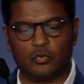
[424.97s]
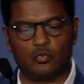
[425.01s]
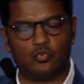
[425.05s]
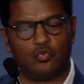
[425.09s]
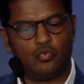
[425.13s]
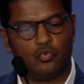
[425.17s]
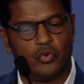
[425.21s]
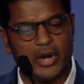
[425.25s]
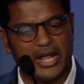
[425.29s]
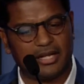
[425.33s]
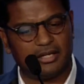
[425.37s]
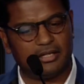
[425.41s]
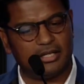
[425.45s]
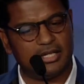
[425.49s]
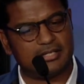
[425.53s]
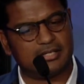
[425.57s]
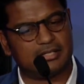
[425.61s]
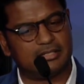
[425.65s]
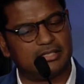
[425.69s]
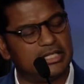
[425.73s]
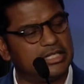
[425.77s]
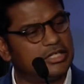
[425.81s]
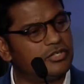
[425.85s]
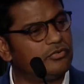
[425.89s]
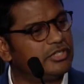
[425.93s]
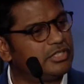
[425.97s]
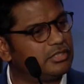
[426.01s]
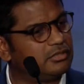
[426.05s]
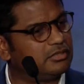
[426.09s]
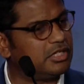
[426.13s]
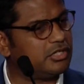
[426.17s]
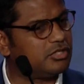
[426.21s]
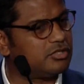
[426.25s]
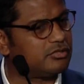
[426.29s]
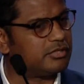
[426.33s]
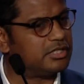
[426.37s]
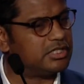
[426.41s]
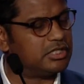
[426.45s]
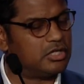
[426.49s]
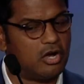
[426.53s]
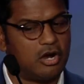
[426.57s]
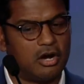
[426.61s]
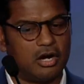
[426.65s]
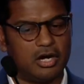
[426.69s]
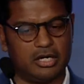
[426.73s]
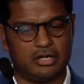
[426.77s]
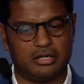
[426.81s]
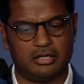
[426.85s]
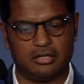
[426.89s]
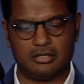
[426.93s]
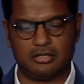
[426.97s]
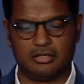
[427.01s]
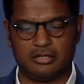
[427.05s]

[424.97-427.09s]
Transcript: reckless disregard